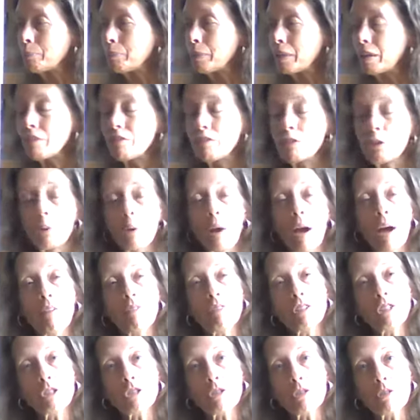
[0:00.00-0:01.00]
If you
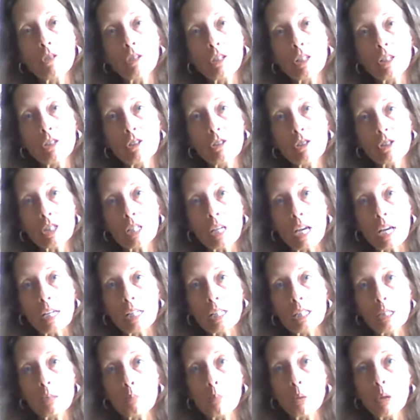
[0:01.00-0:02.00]
haven't turned in your
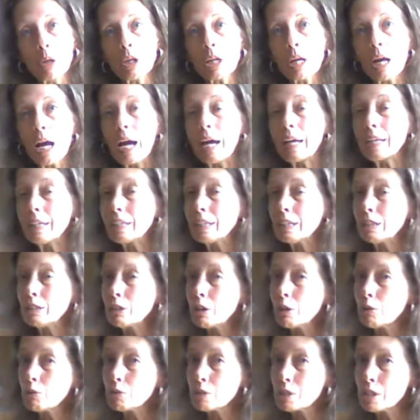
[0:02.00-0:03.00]
science book, I need
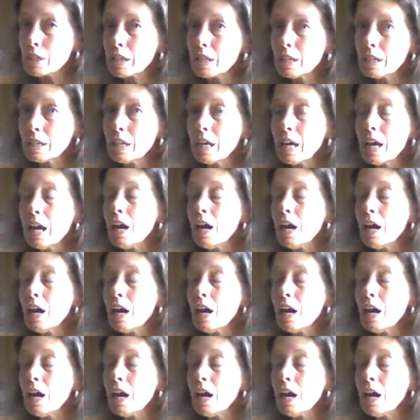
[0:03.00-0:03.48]
those in.